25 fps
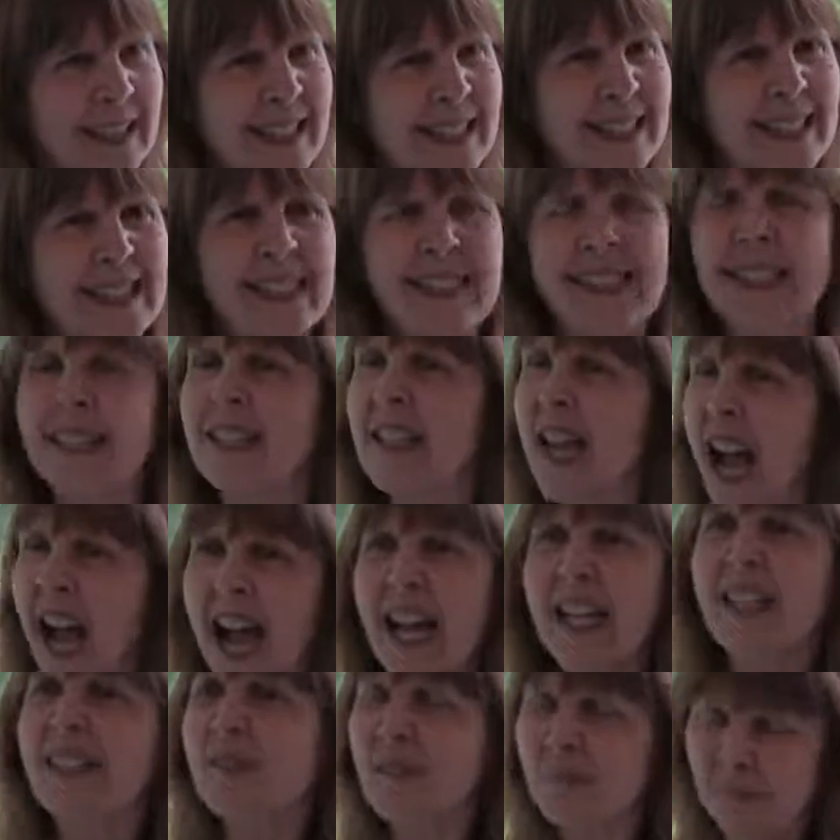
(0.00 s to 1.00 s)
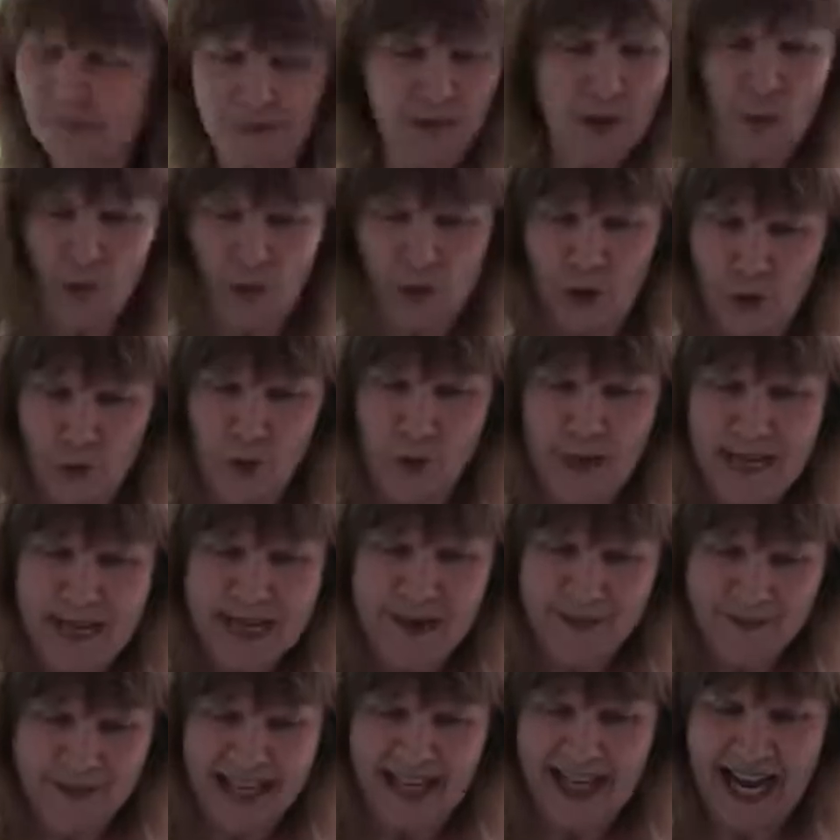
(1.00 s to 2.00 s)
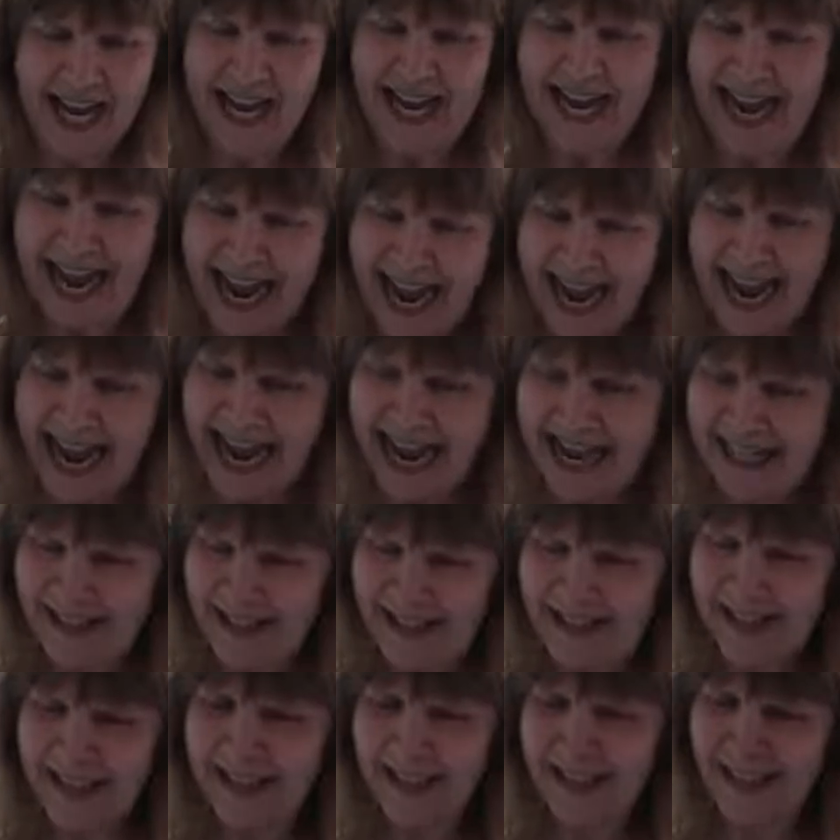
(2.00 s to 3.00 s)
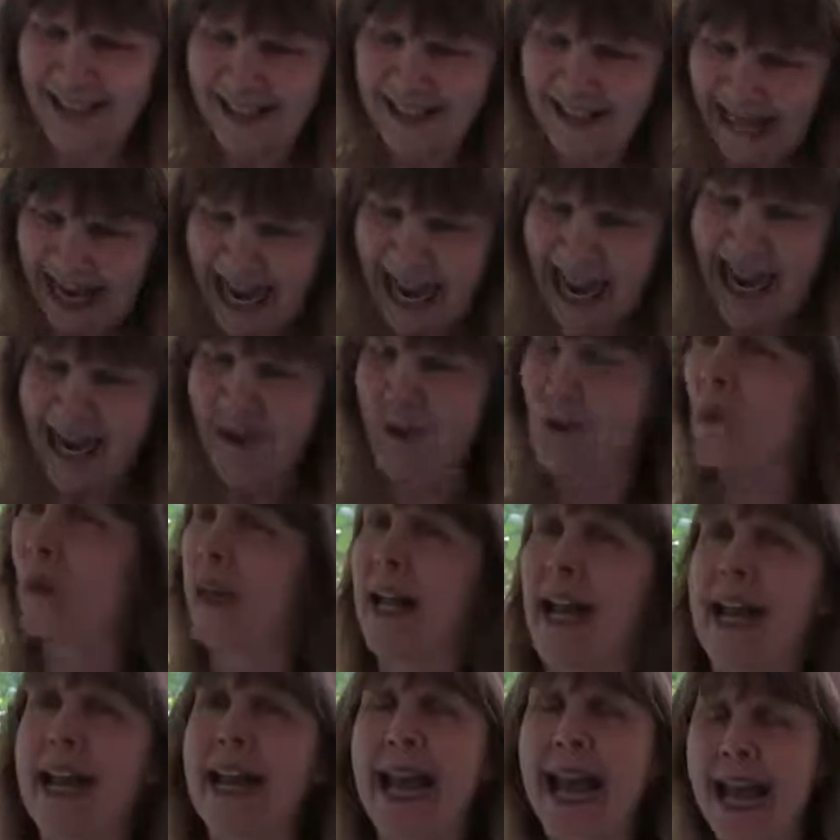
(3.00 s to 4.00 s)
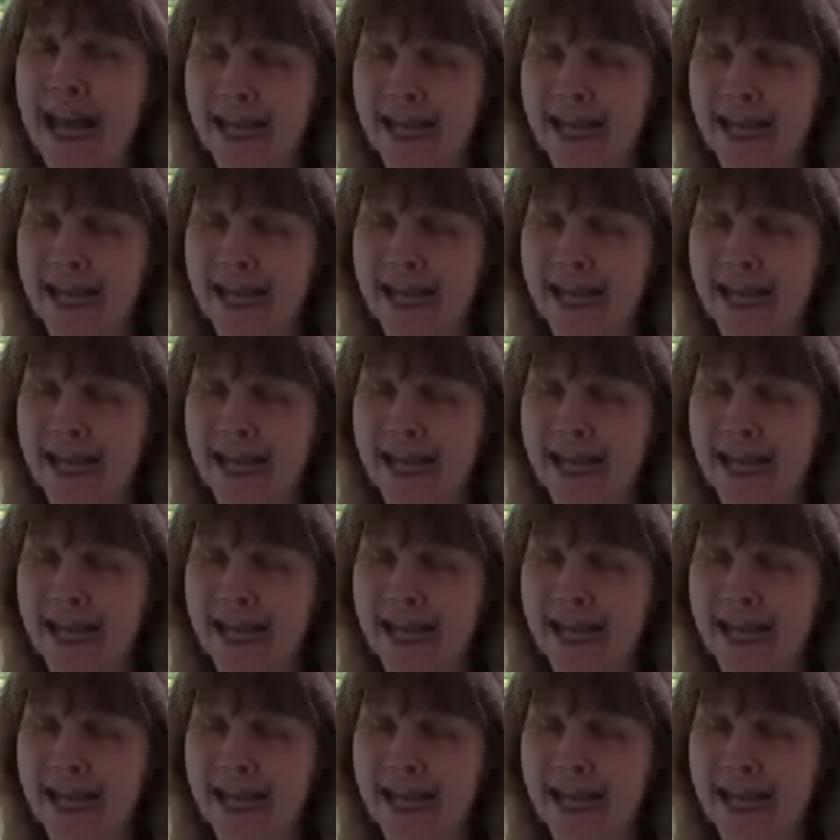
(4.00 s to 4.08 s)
This is not the dream that I had. This is not what I